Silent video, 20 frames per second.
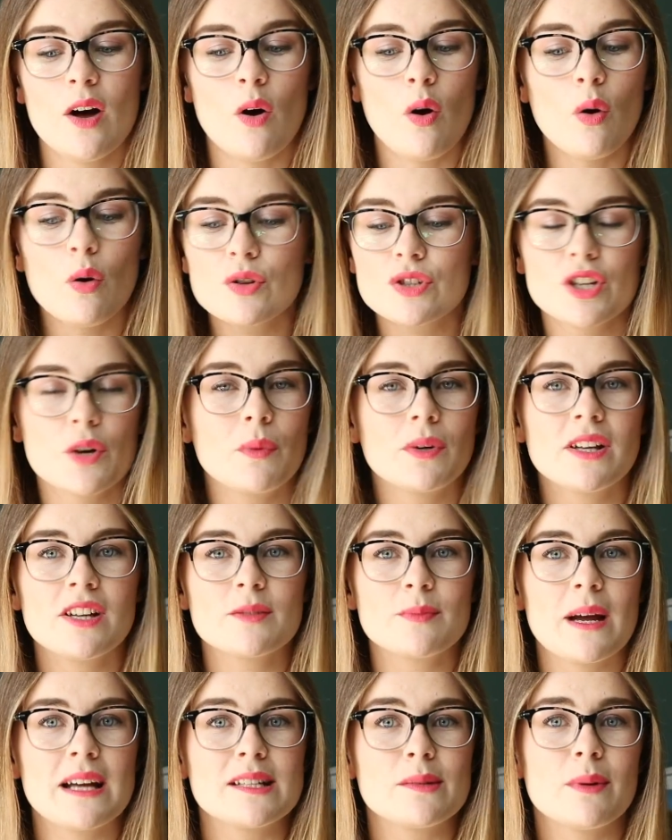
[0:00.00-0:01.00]
Also one of
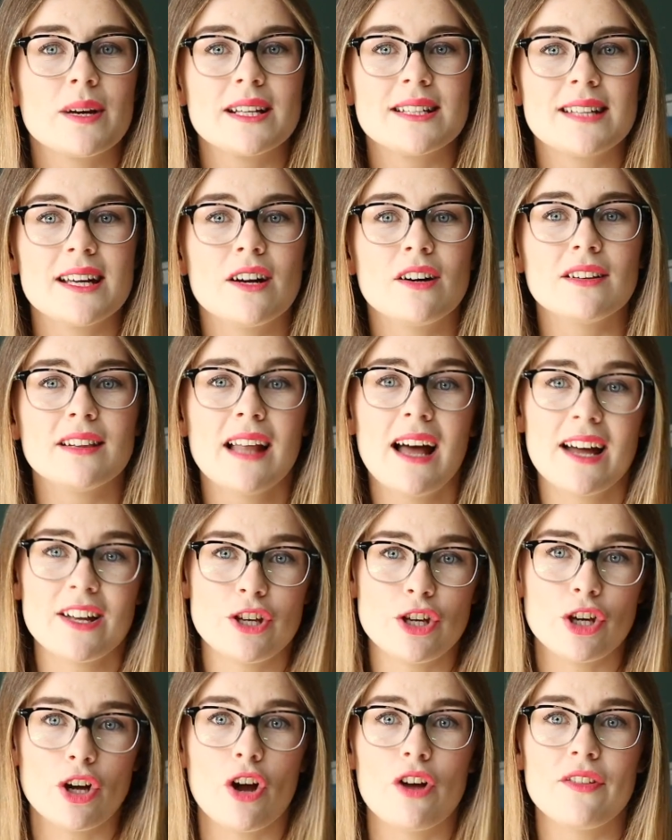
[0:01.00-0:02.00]
those places where you see
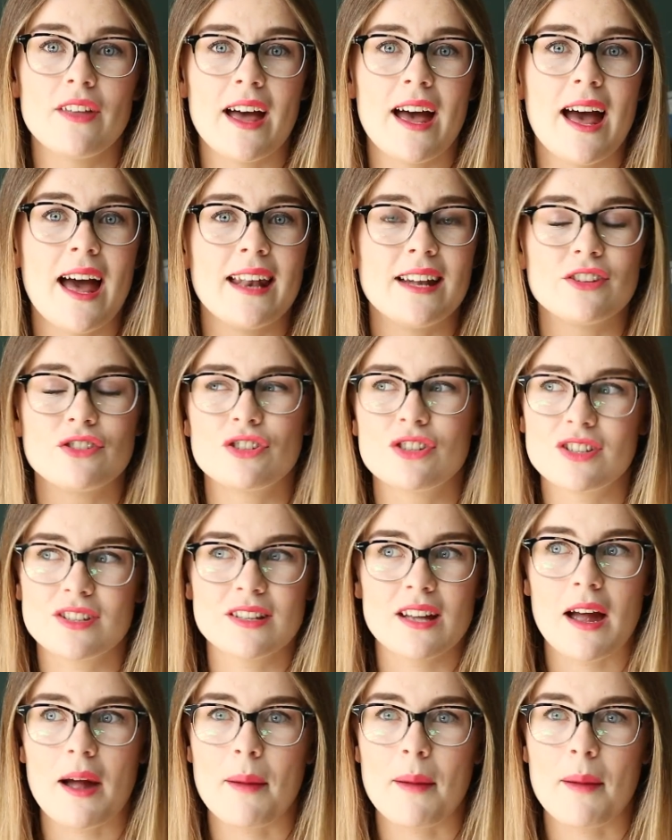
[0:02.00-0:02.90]
online, you go there and it's just